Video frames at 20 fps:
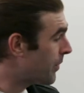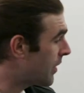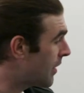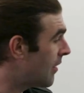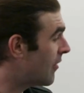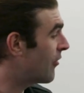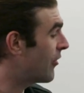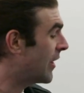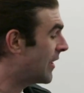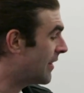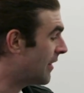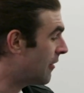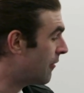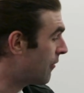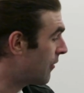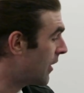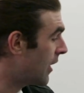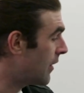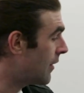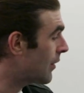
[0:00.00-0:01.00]
Now I've
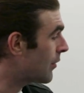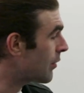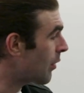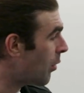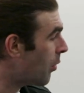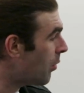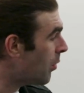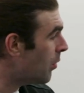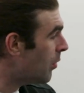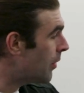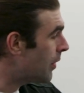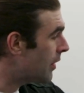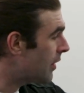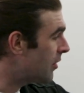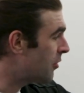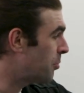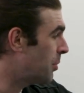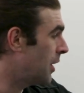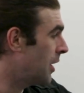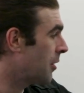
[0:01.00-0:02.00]
identified this hole
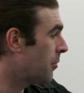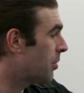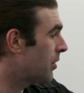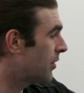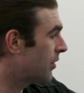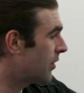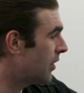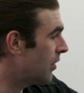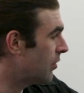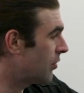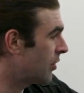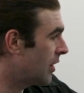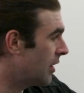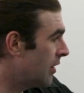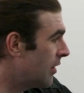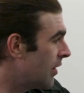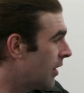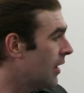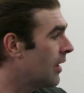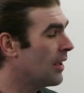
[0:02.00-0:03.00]
as being
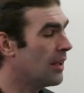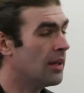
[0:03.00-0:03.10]
positioned